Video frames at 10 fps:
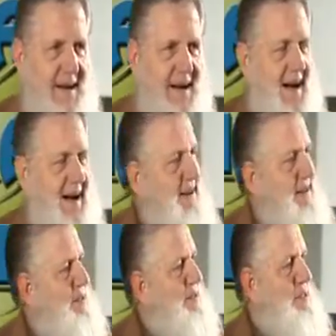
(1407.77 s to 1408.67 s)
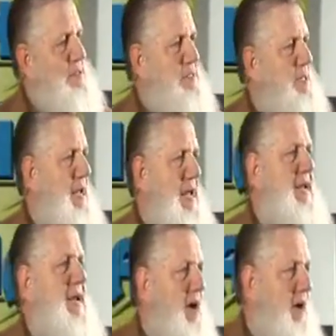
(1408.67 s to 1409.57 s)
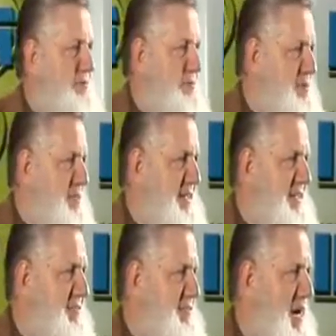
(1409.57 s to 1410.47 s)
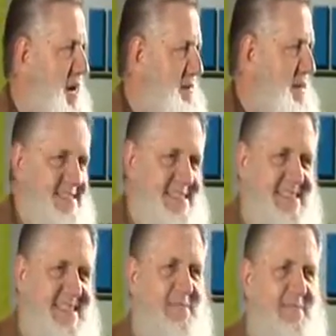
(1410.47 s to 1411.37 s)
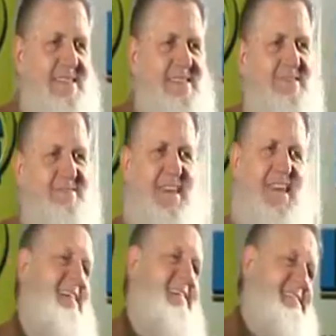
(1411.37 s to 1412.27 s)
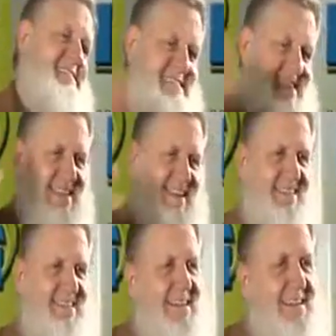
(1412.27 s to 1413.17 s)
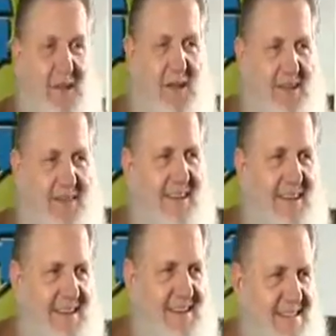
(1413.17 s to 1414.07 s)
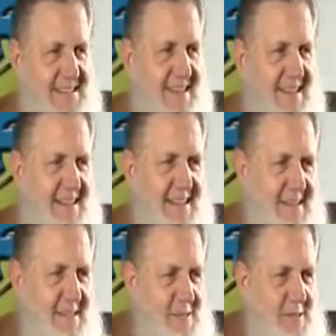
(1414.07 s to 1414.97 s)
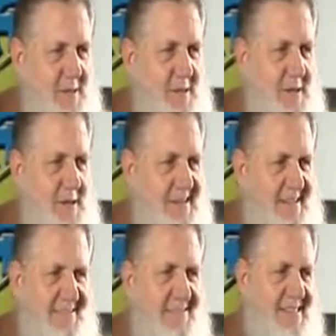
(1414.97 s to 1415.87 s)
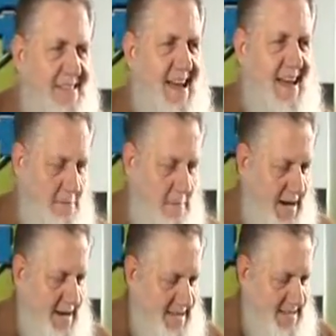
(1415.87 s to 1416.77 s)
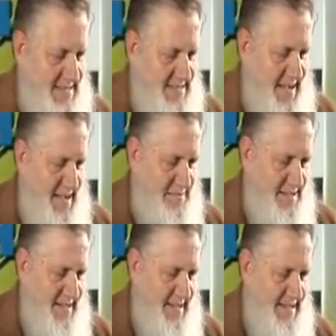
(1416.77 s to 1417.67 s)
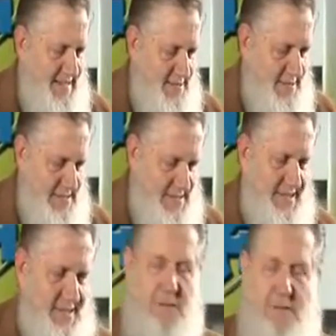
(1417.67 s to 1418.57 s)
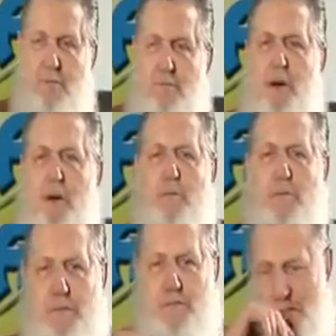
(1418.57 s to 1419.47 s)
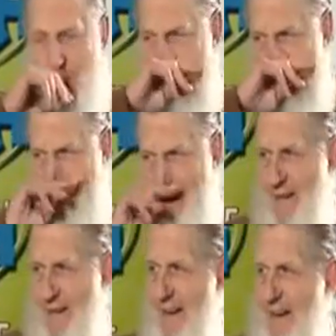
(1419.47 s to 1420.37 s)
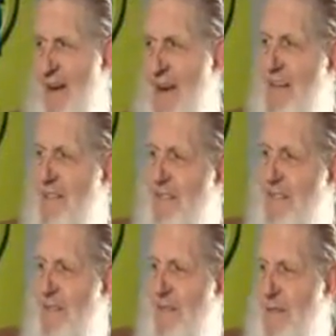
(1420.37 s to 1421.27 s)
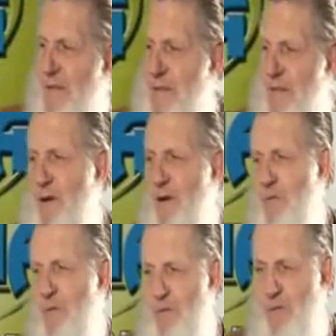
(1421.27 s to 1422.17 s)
and they just get any guy off the street to give his comments till they find something they like and stick it on there. That's all it really is. So with that in mind, I stopped a lady who was at the park with some kids, and I asked her, you know,